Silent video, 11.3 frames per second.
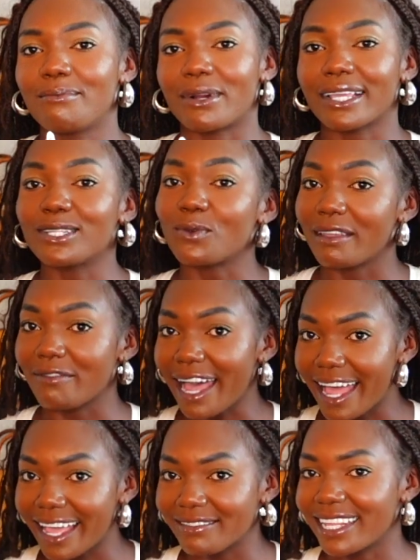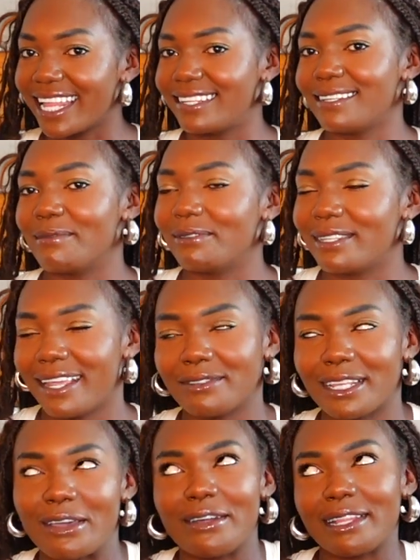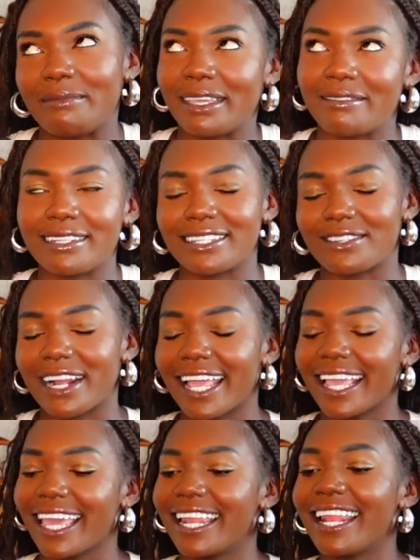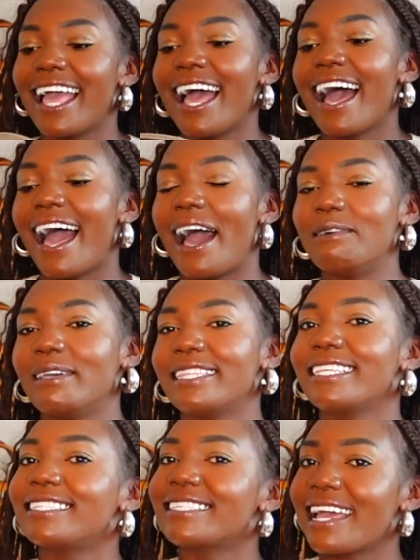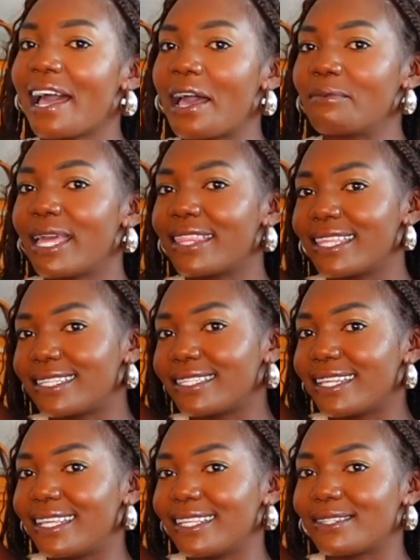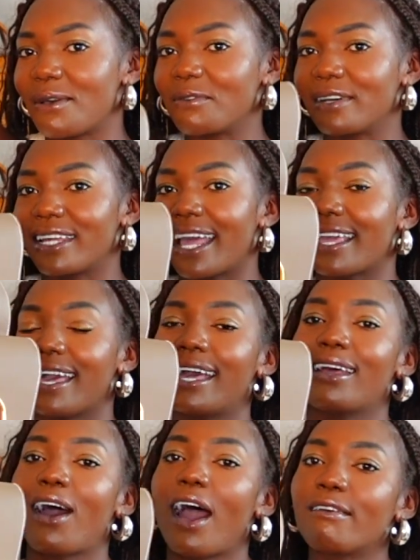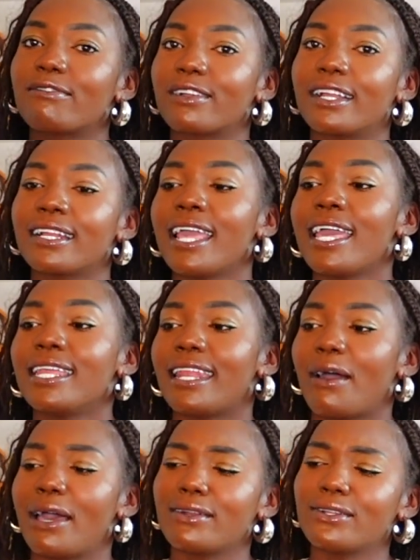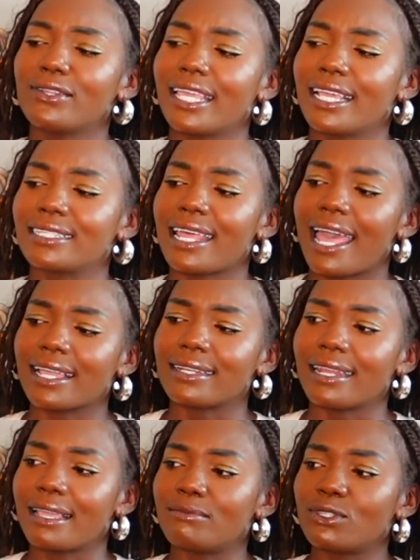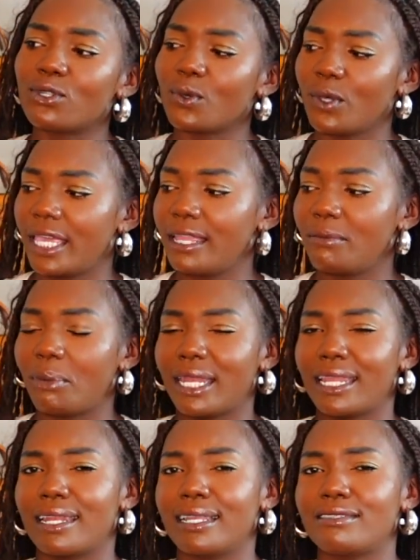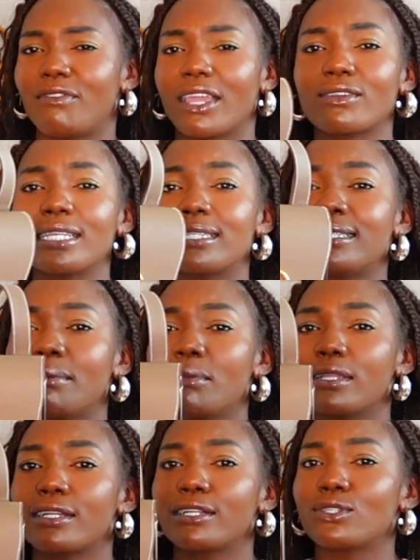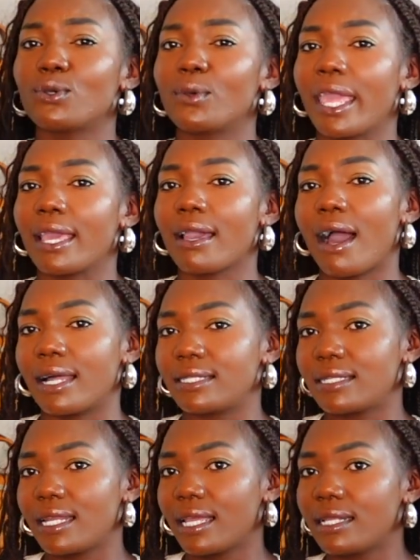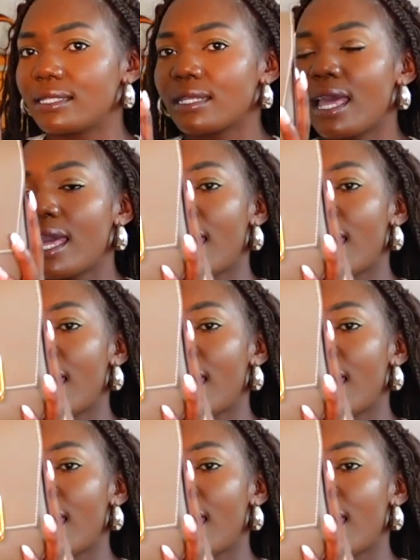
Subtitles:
Birkin 25 the last time I was there, I was like, oh, let me give this a try again. And this time, this is what I got offered. Now, I don't know the exact name to it, but it is very similar to a Constance.